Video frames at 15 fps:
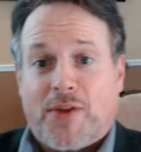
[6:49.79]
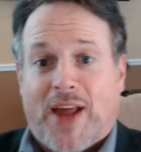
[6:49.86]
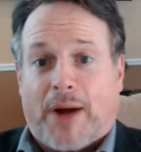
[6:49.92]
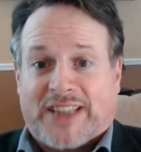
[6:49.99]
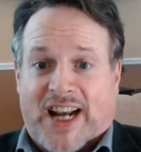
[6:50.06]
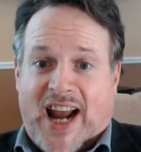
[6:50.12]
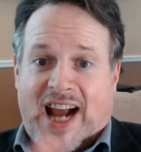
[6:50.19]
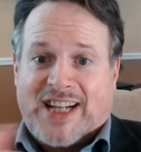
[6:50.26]
That
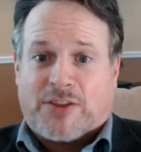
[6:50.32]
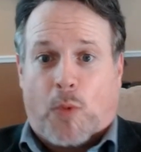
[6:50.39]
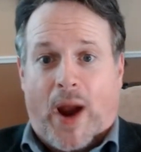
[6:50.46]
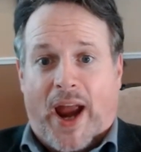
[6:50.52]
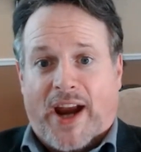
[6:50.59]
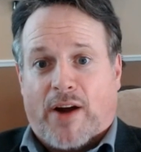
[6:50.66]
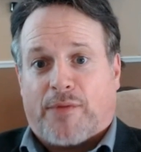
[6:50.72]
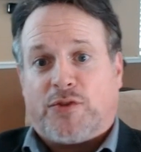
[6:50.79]
was a nice
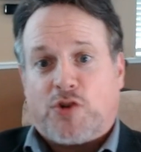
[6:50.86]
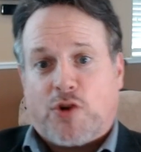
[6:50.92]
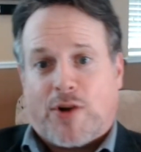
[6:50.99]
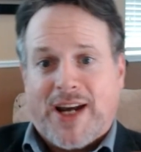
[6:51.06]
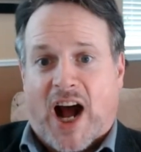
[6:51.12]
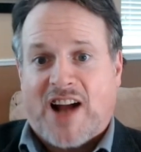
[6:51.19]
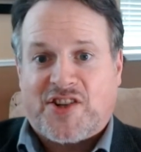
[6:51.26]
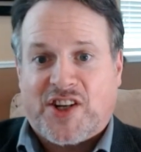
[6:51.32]
way of
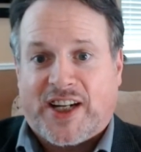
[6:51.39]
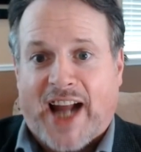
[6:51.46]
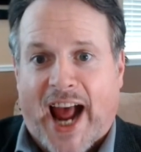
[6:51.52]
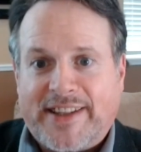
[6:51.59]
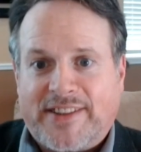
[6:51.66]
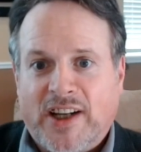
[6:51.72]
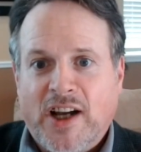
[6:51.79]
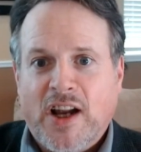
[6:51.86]
triaging
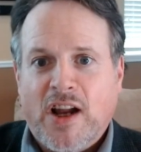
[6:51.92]
that,